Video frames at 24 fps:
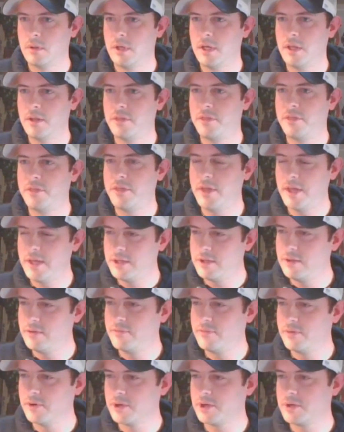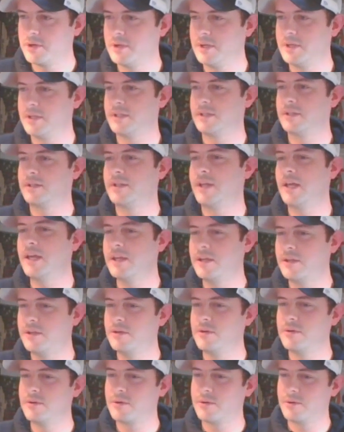And thank
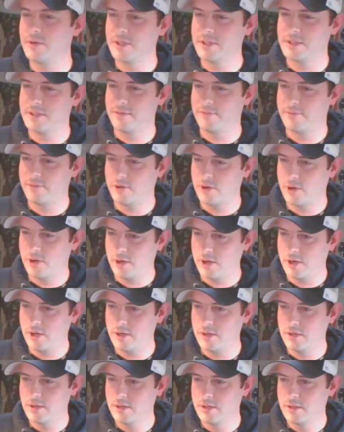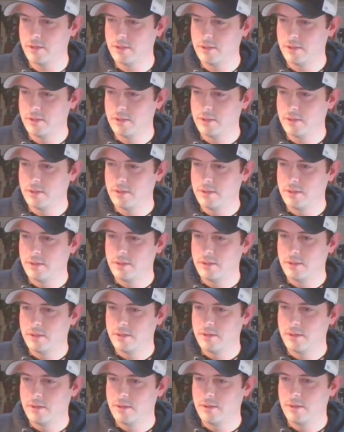you, Christopher Hart.
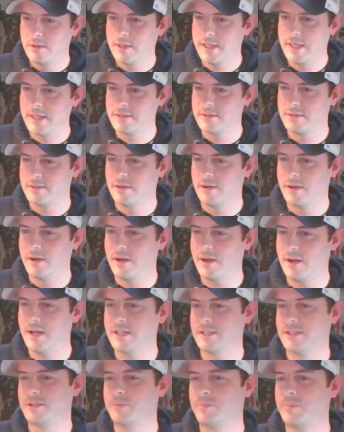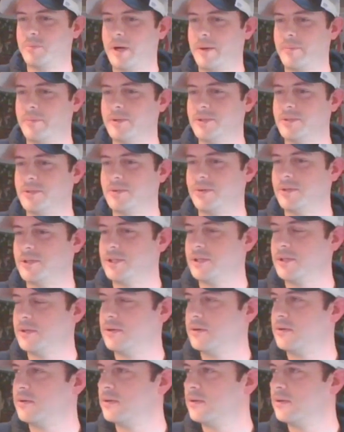That's awesome, Papa Giorgio.